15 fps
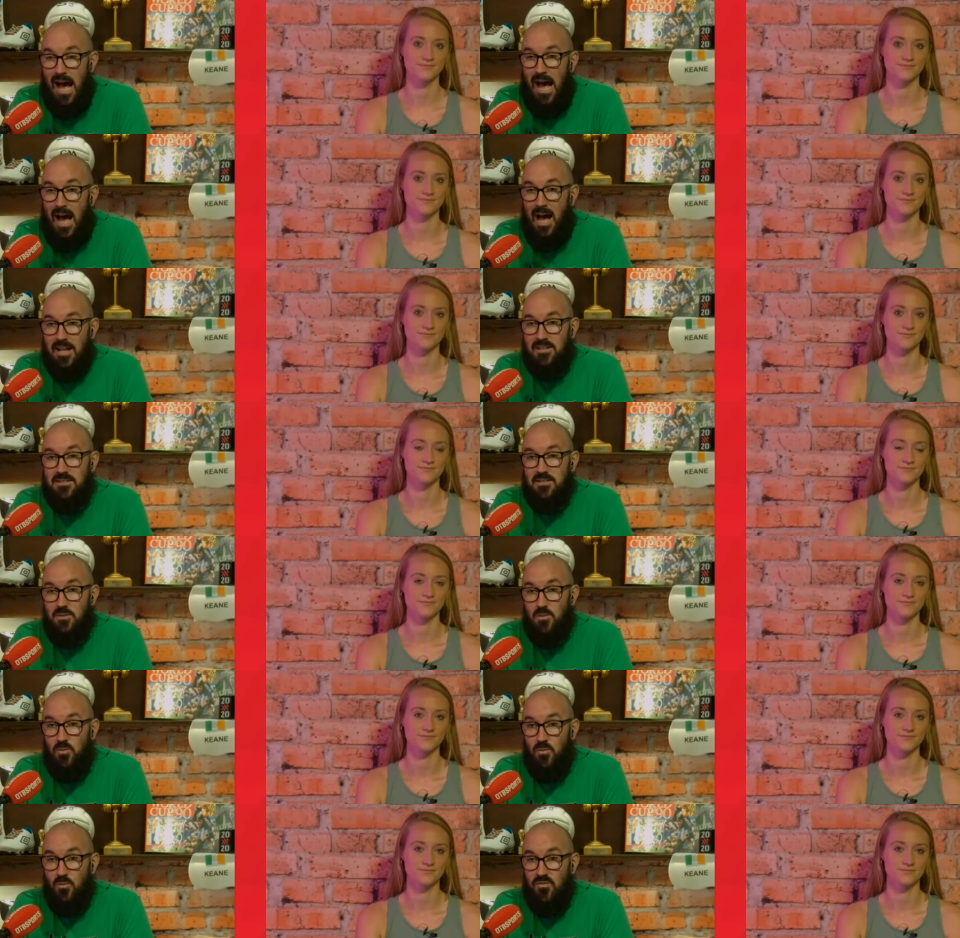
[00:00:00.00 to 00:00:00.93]
Speaker 1: and
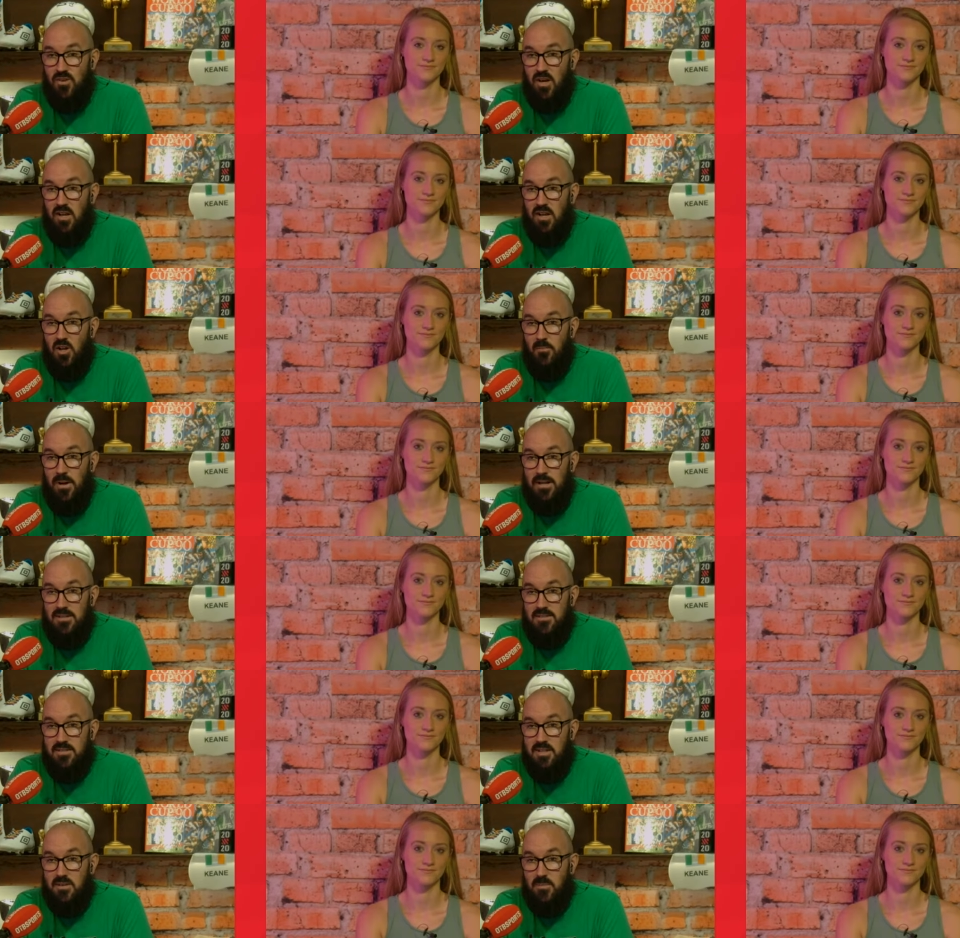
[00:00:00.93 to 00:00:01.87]
we've got a gold medal
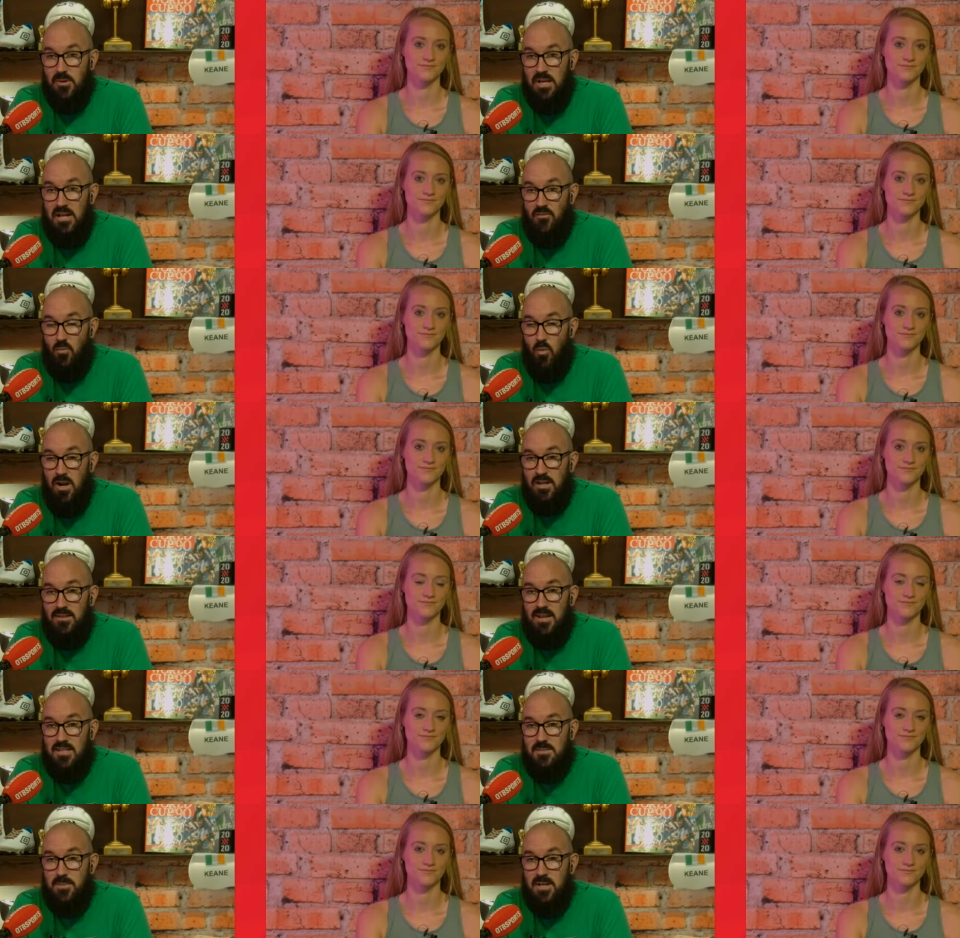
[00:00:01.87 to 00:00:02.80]
to talk about, Niamh. What a
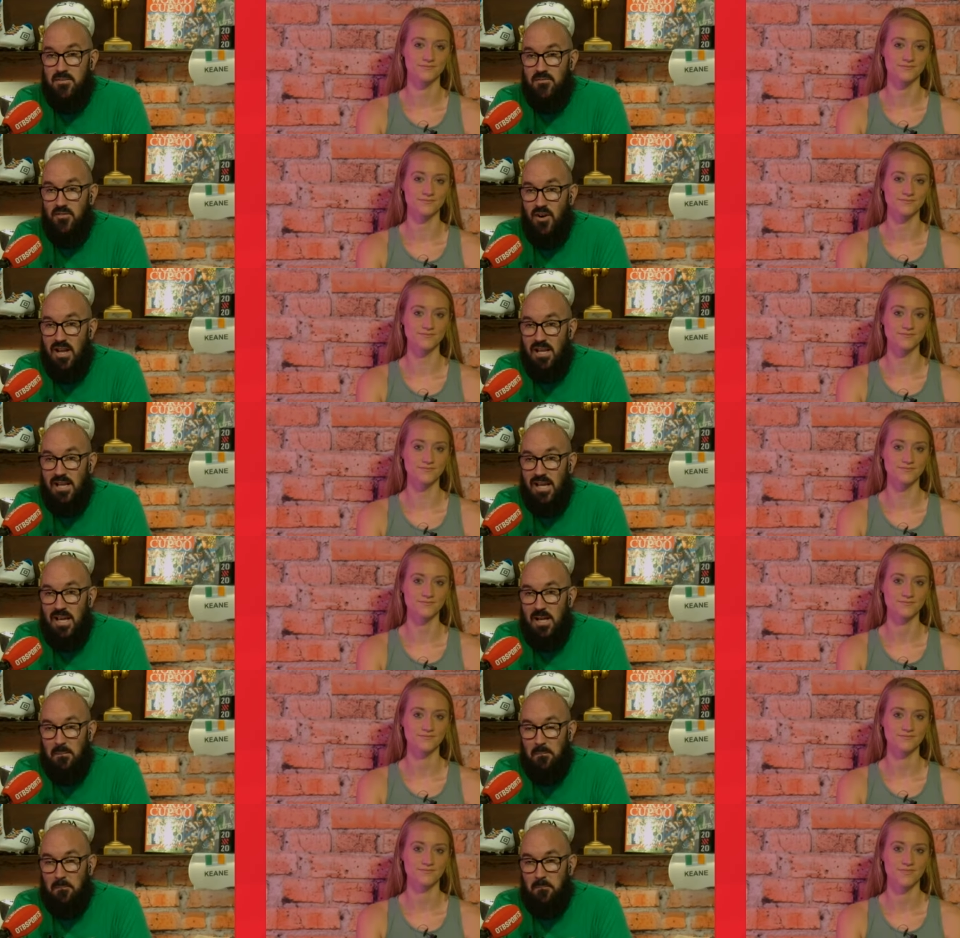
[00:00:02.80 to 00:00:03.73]
day it's been for Ellen
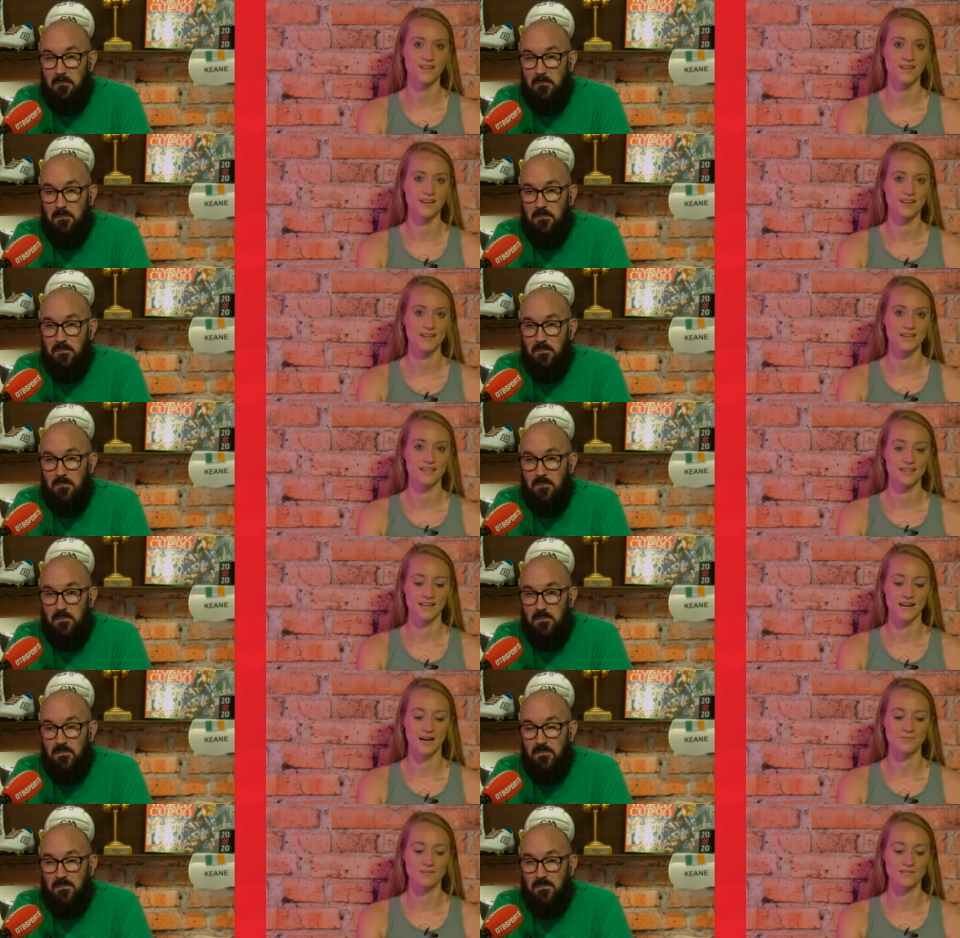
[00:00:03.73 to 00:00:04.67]
Keane.
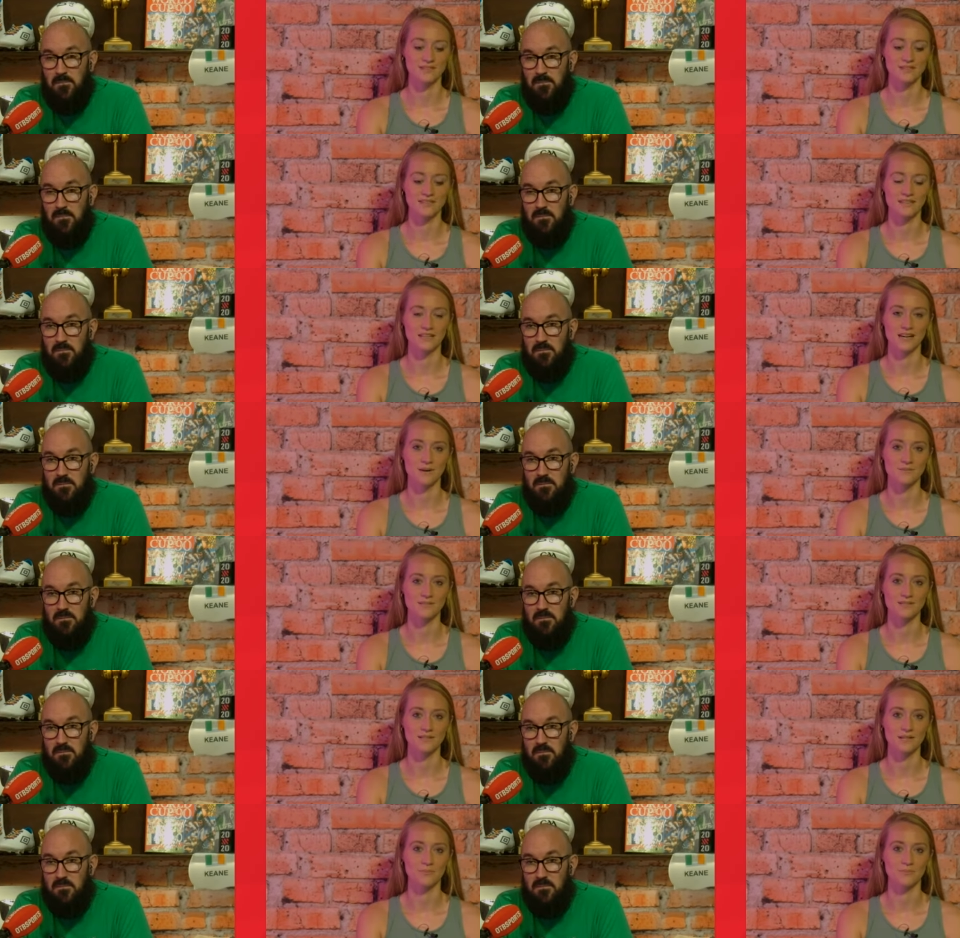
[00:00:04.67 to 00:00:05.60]
Speaker 2: Yeah, absolutely.
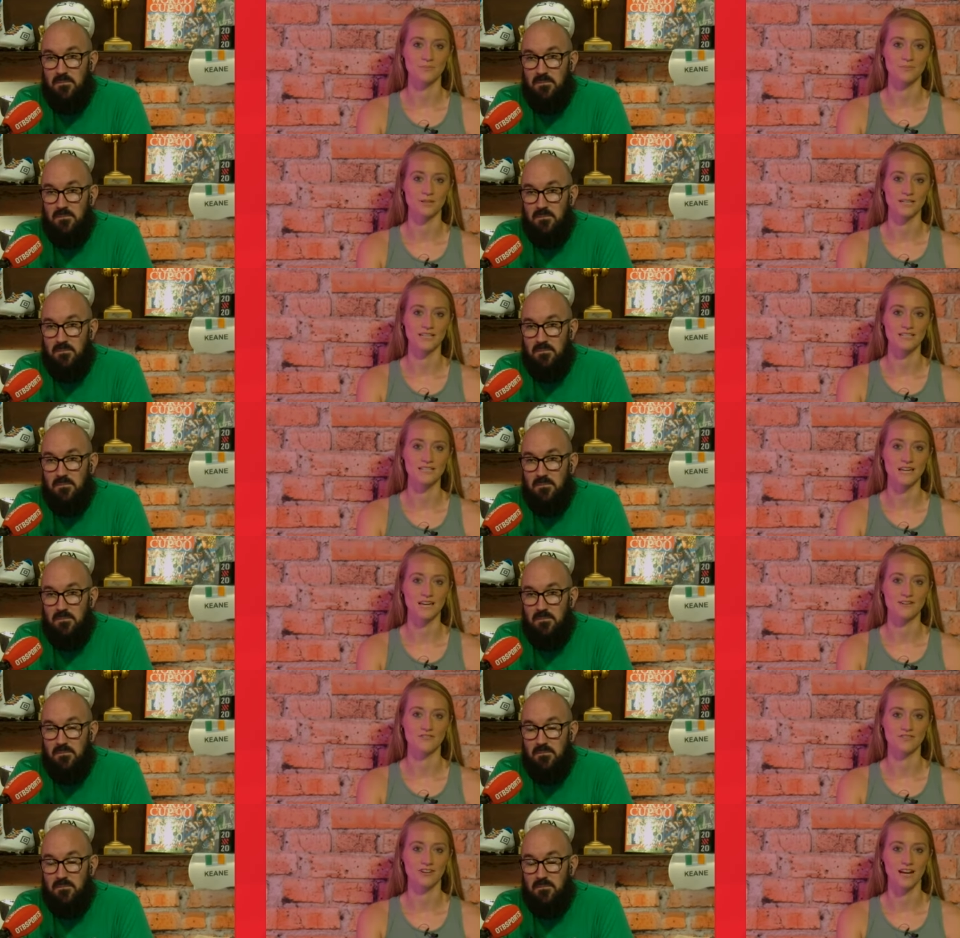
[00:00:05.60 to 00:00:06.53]
Absolutely brilliant
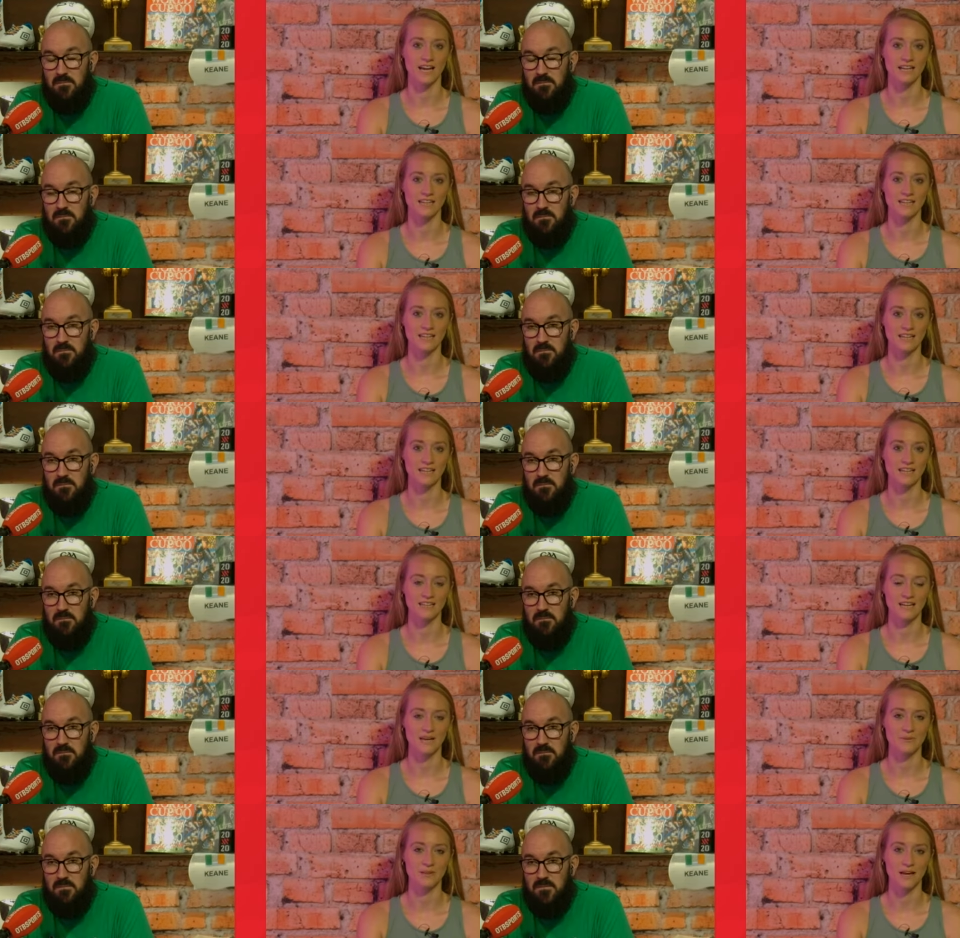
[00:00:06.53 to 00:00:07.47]
day for Ellen Keane
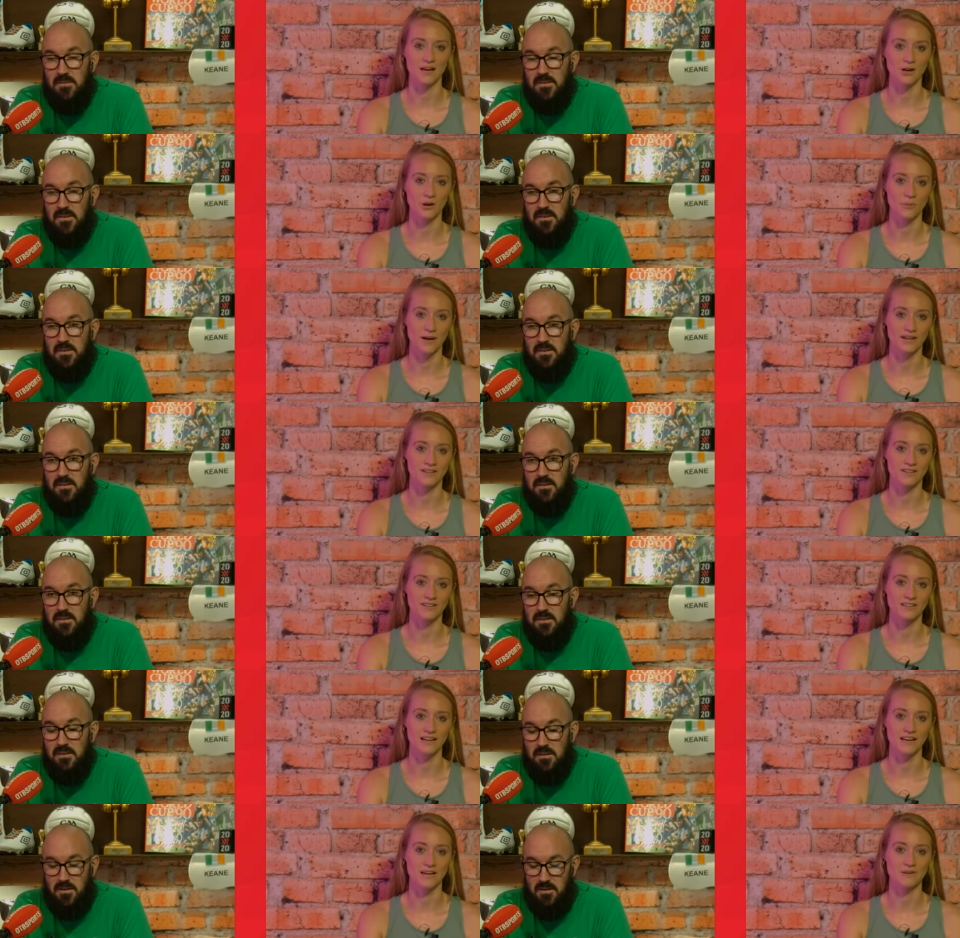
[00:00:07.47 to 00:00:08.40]
claiming that gold
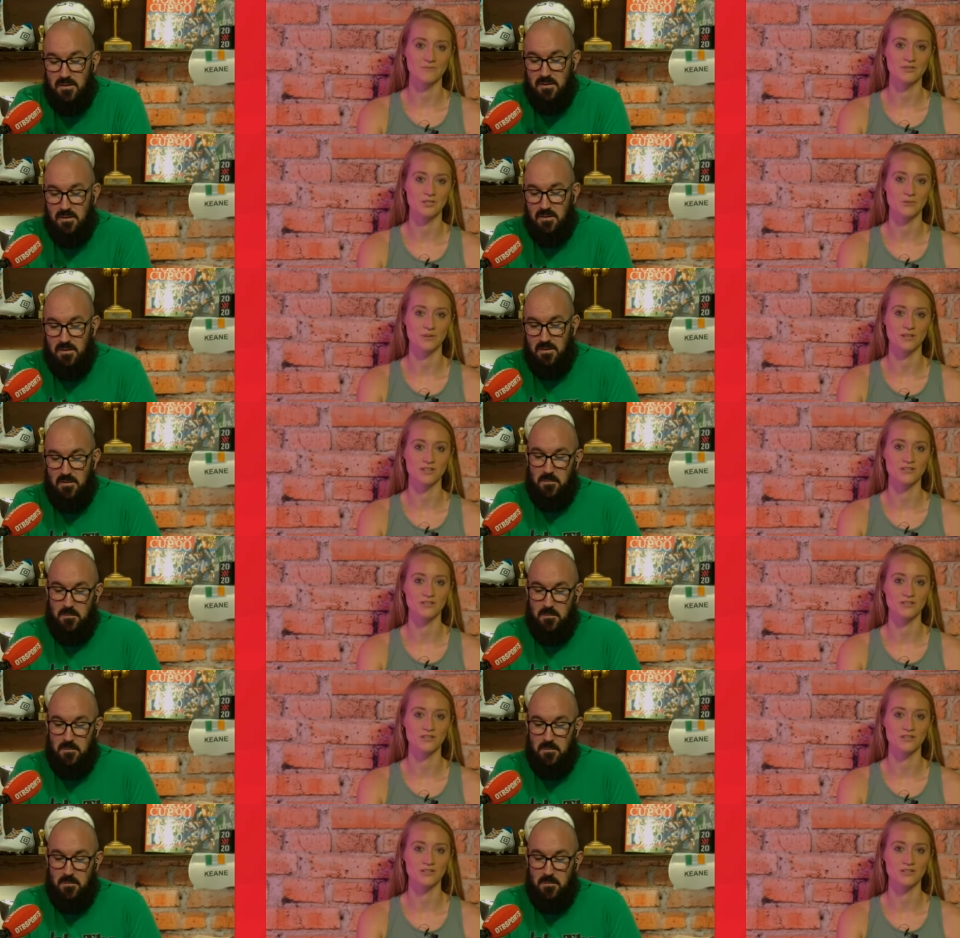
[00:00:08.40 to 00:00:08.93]
medal. She'll be